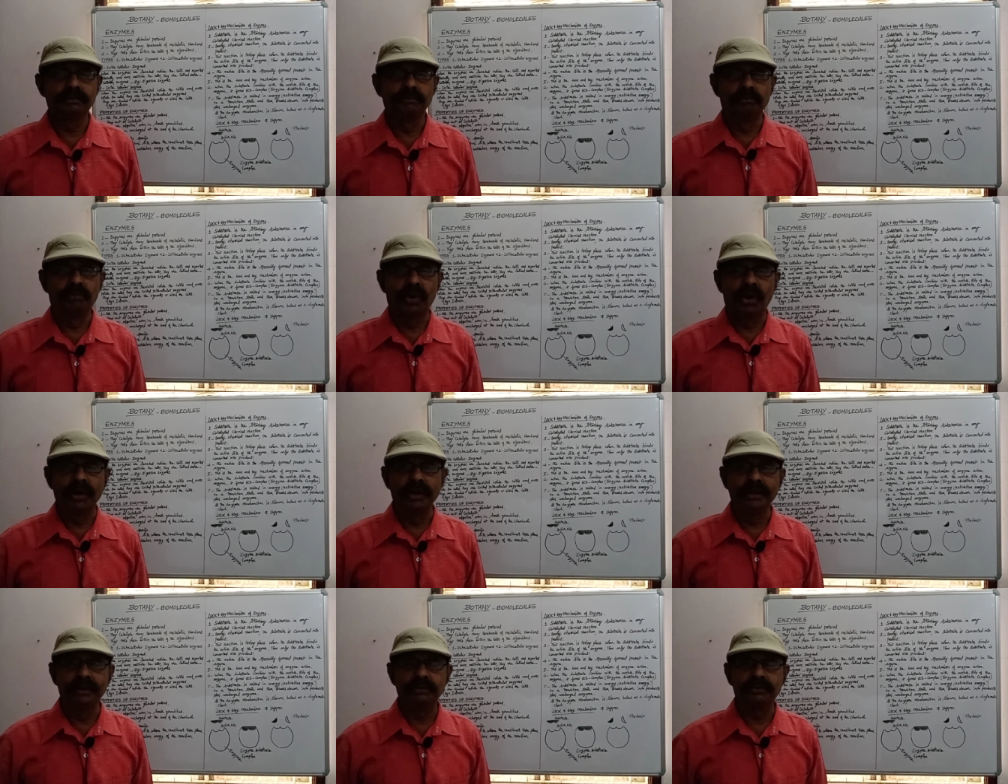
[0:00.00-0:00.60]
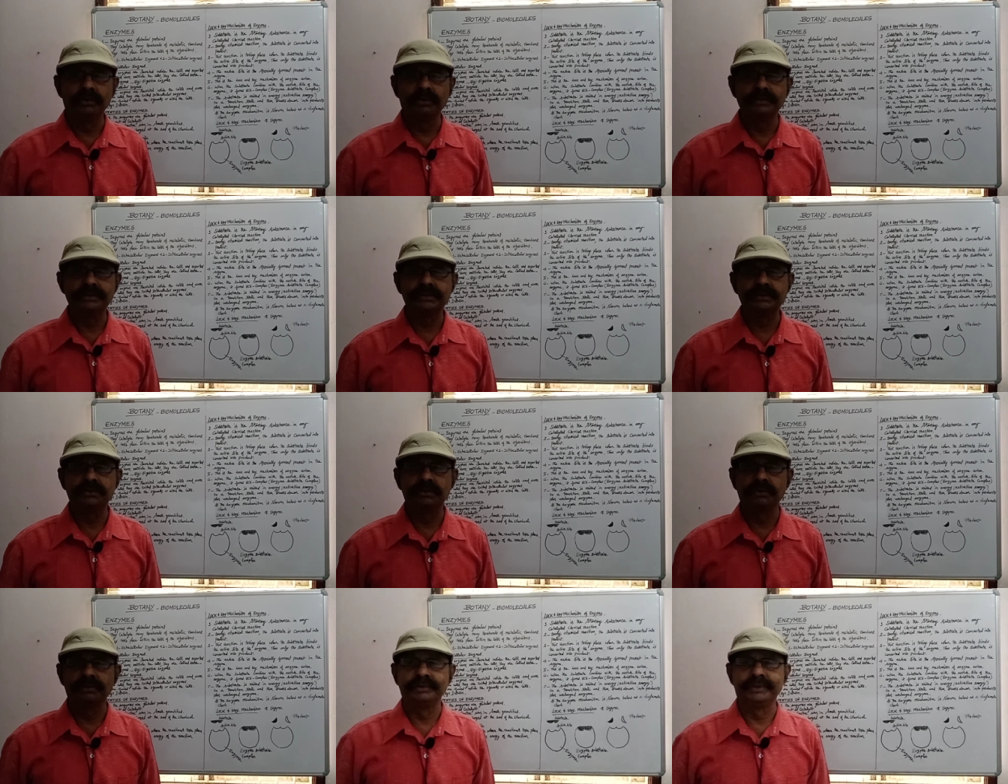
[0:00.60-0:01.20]
molecules
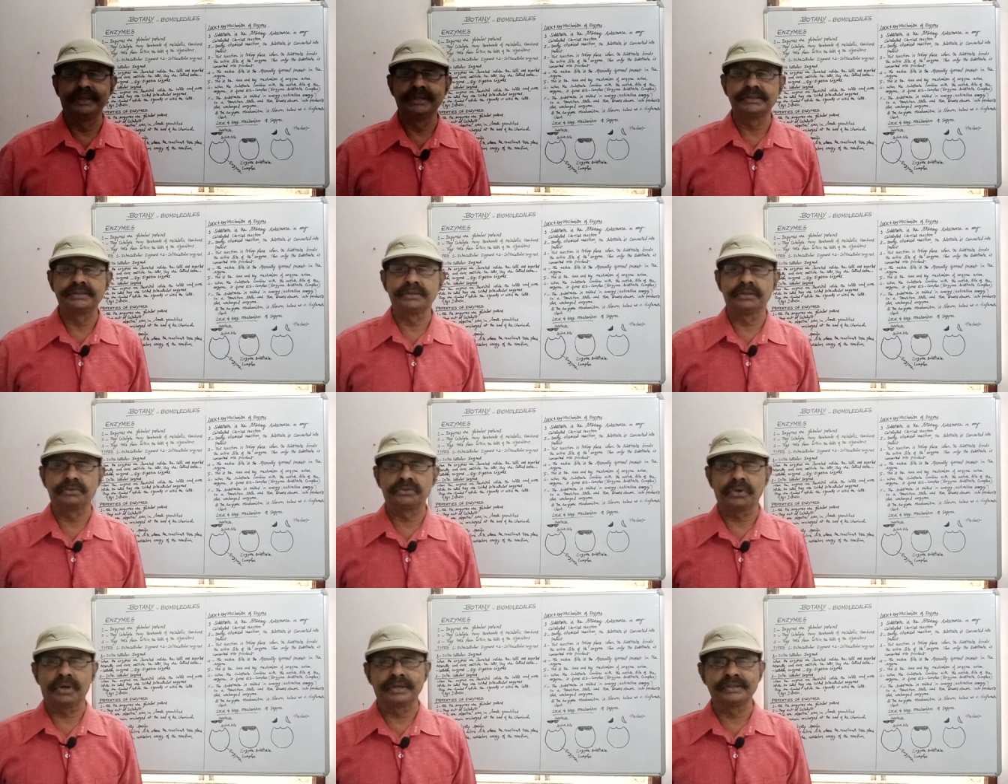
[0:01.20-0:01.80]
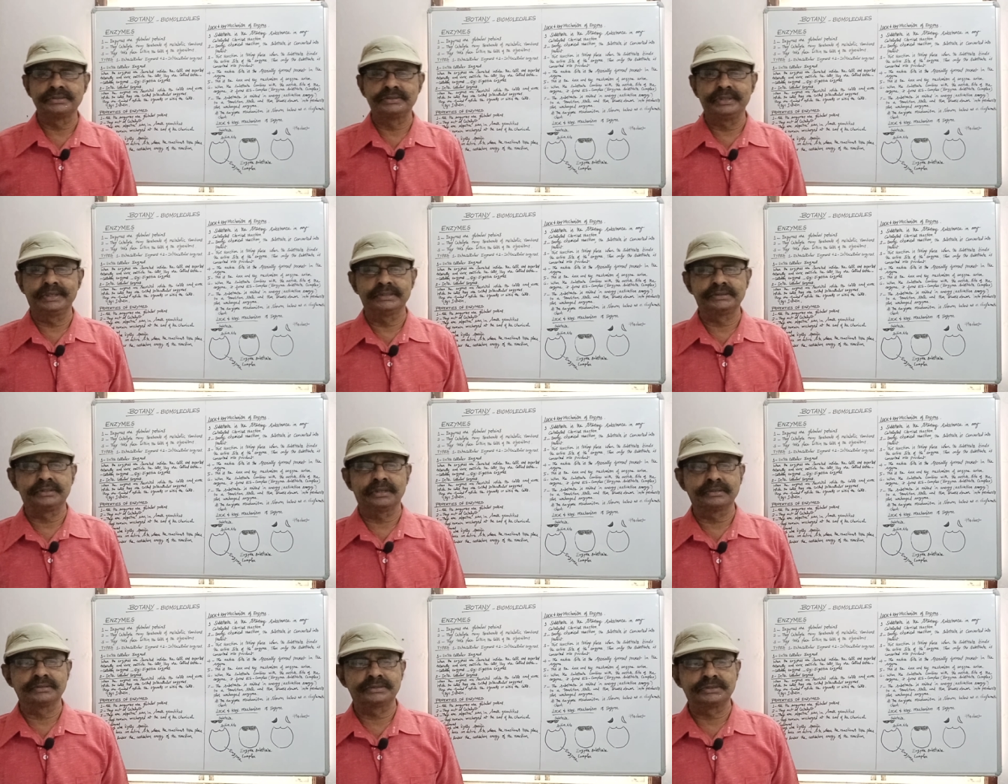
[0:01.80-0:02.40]
to this
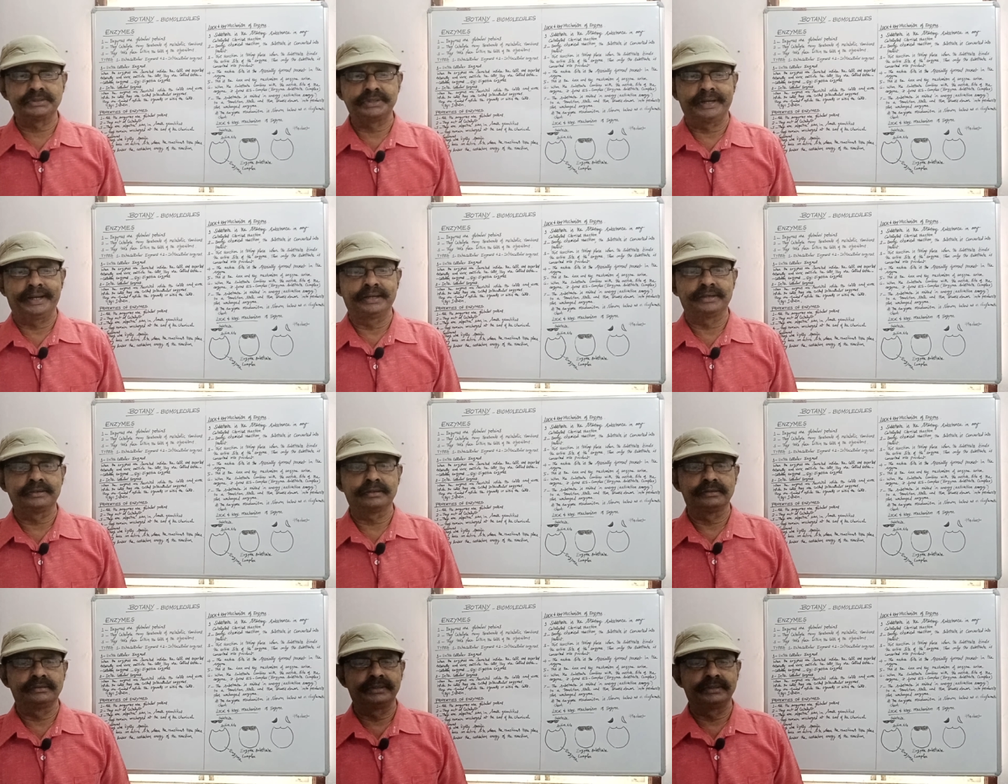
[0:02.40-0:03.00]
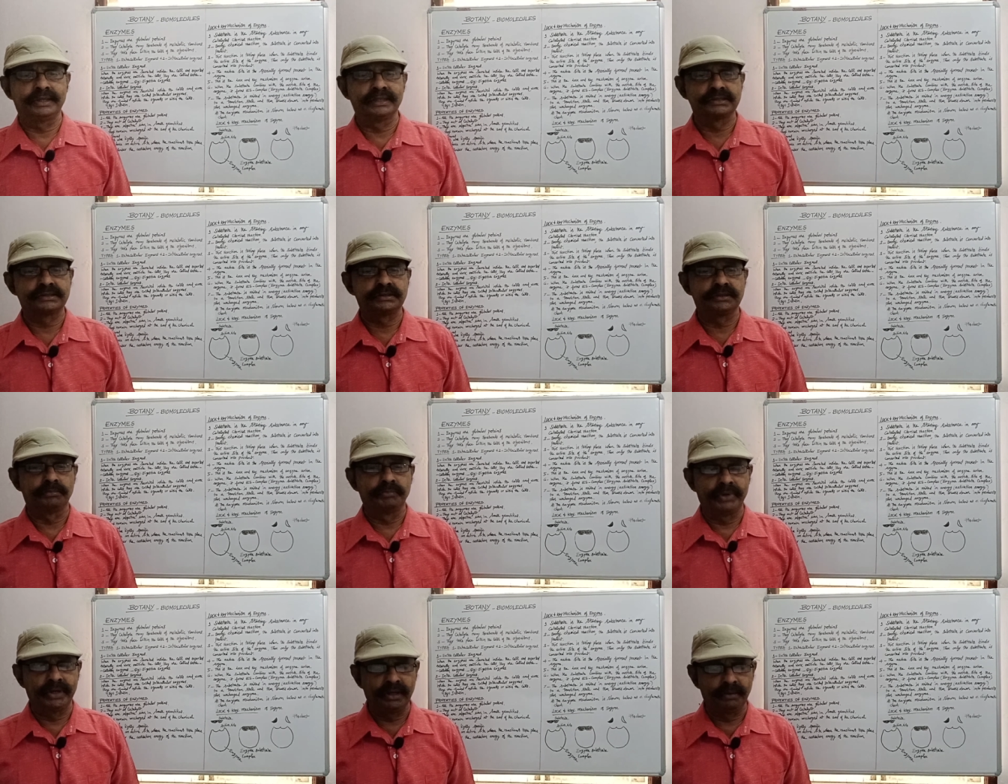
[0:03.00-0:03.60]
transition state, this
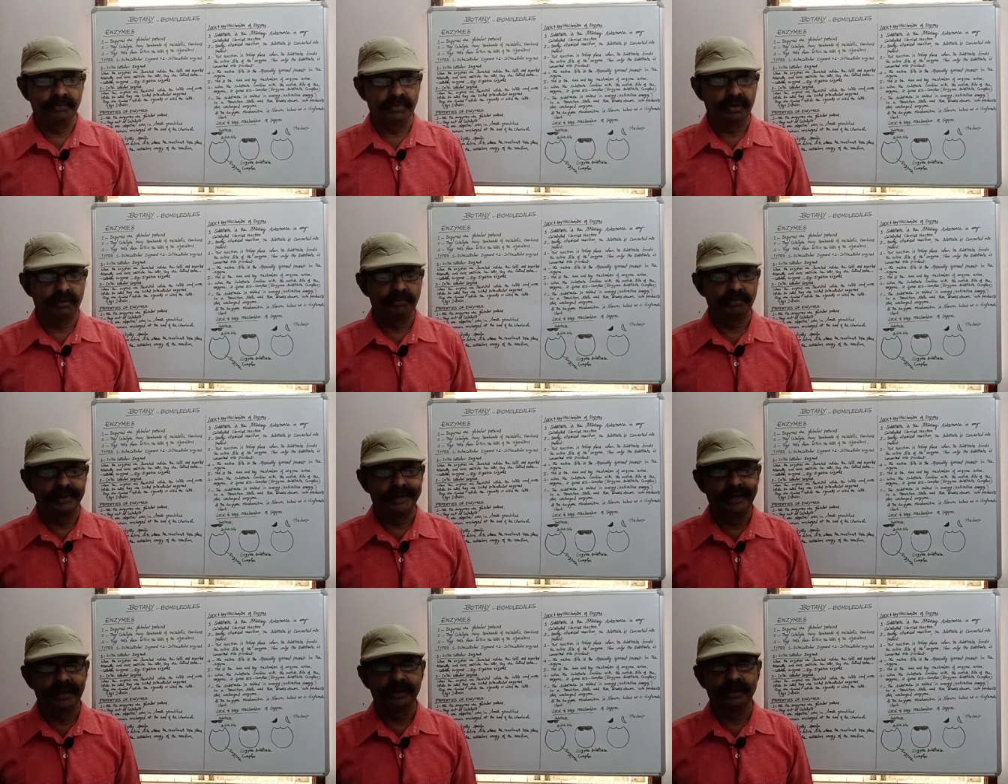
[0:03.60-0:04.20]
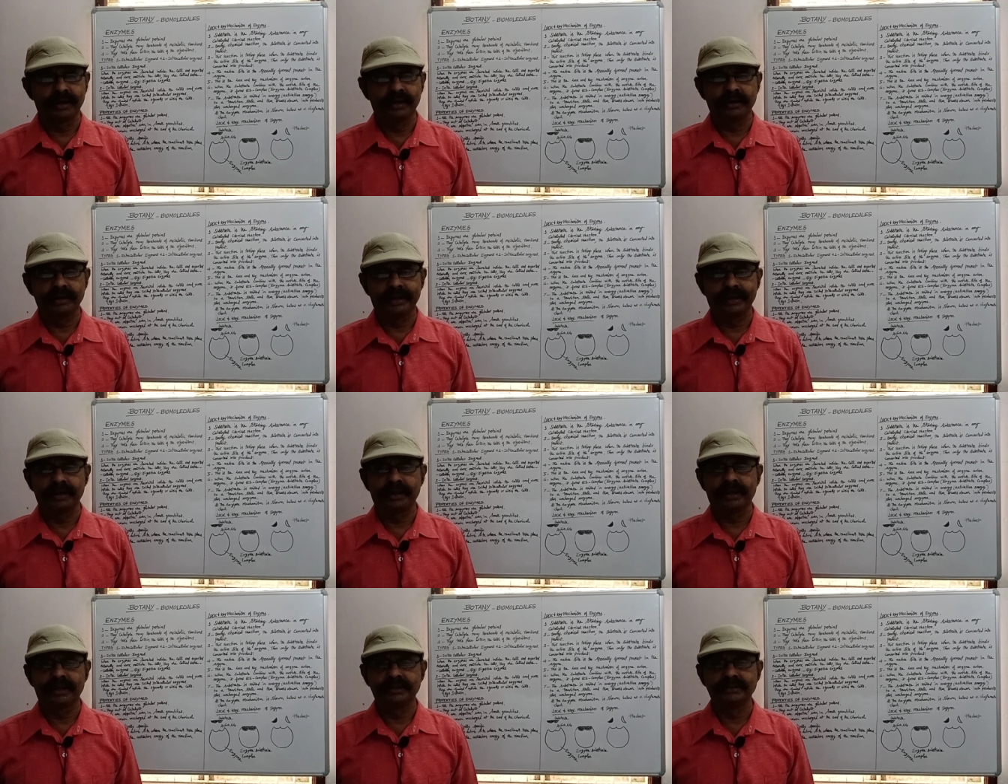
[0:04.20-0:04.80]
minimum needed
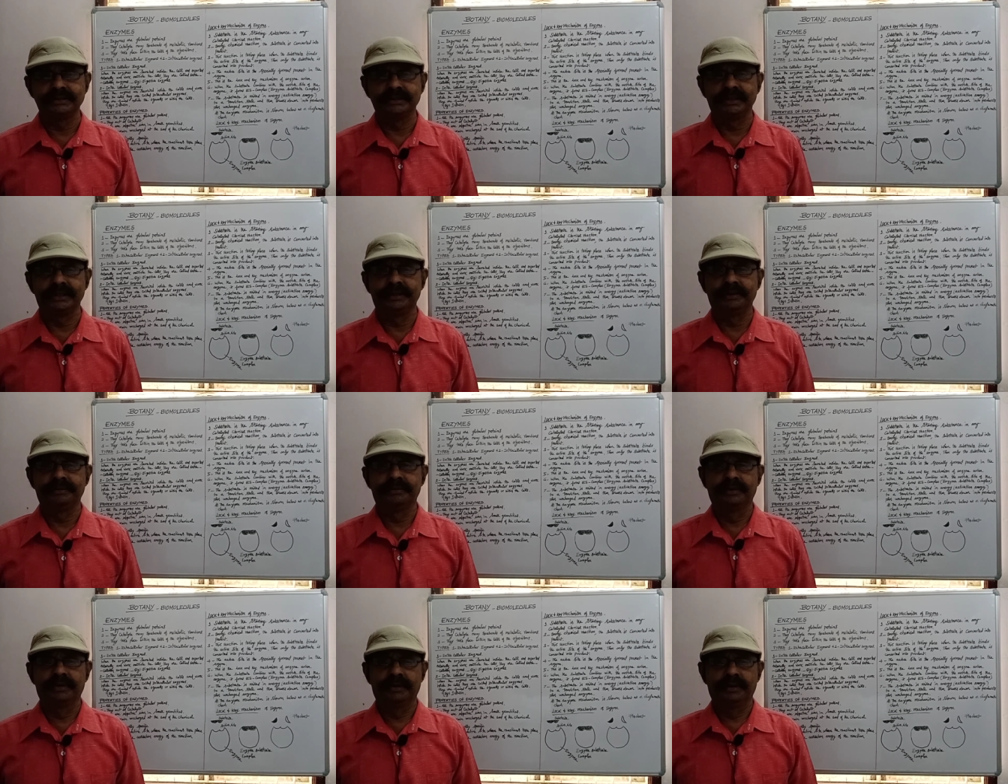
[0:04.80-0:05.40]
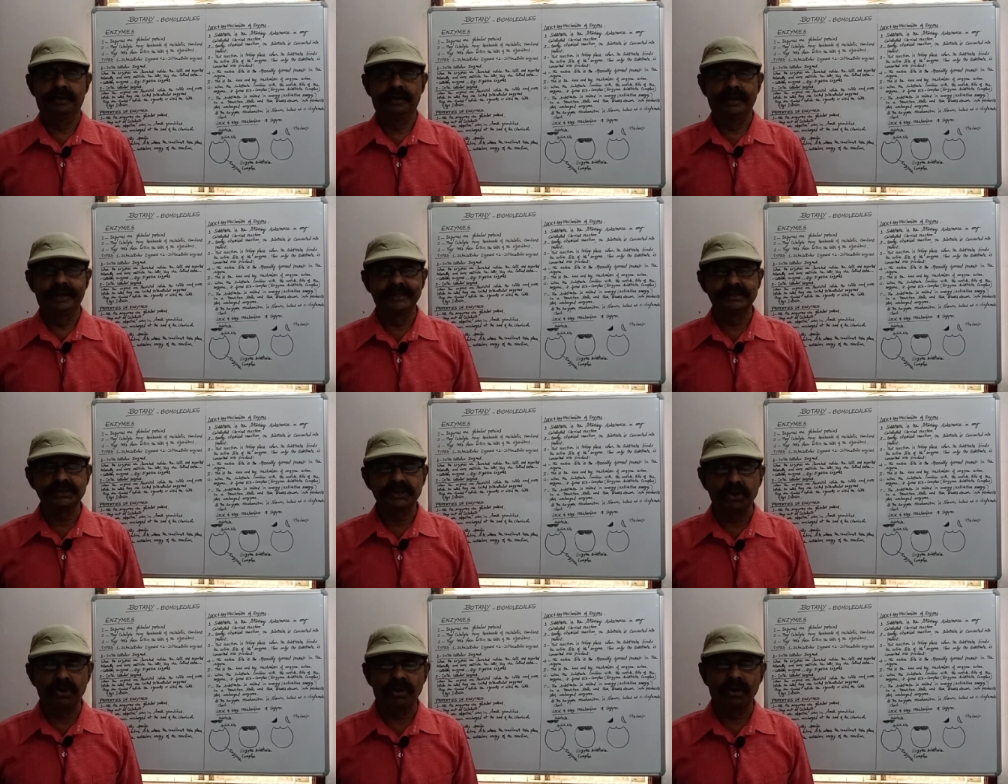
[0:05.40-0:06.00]
energy
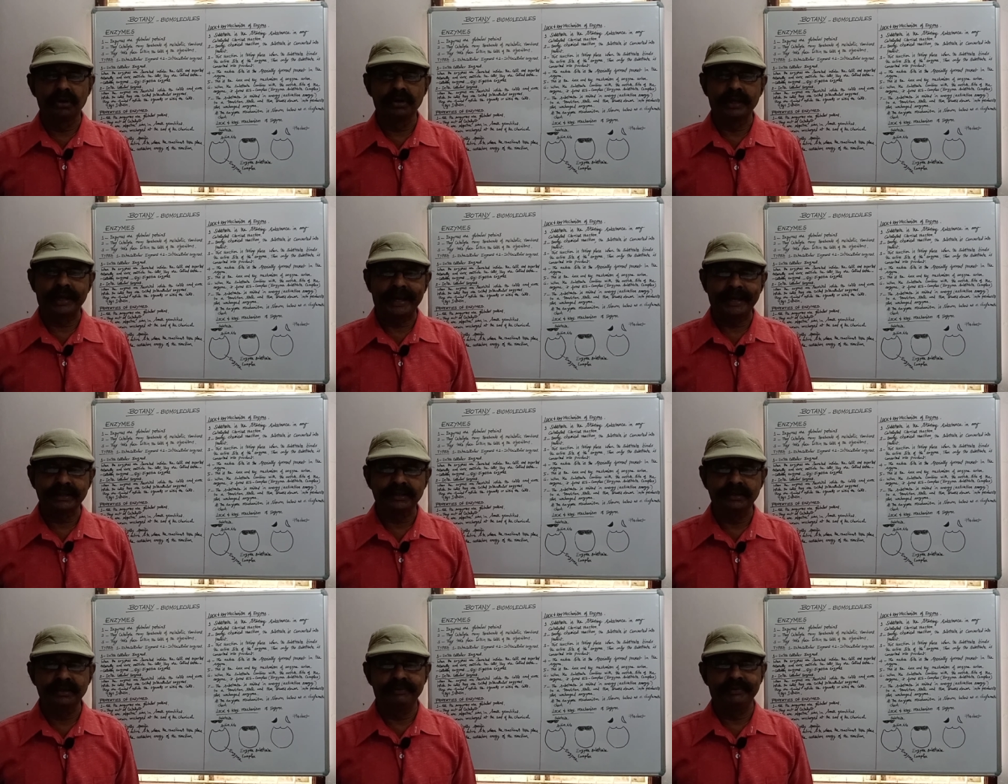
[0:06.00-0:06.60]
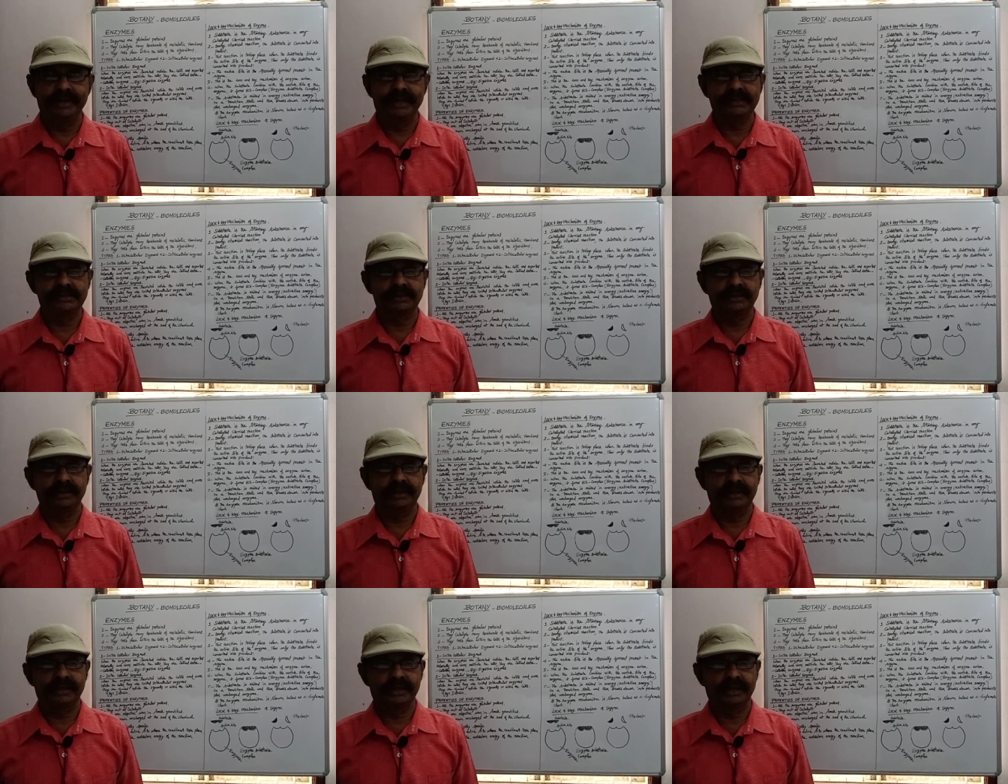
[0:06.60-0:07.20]
is called
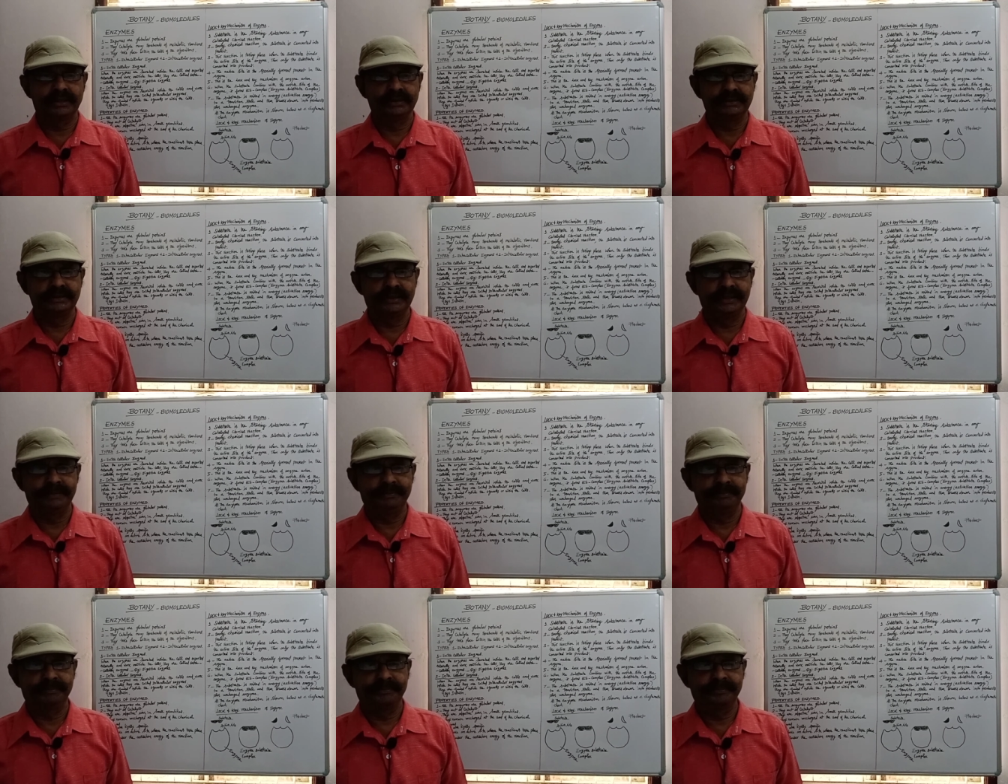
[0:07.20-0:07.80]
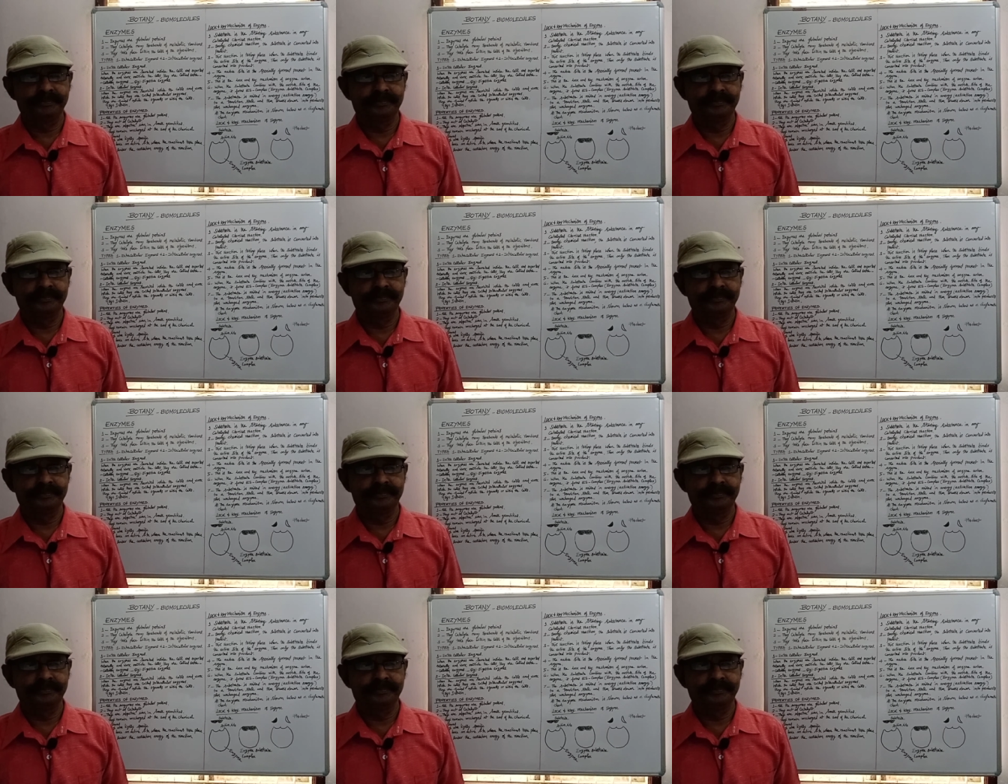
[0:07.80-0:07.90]
activation energy.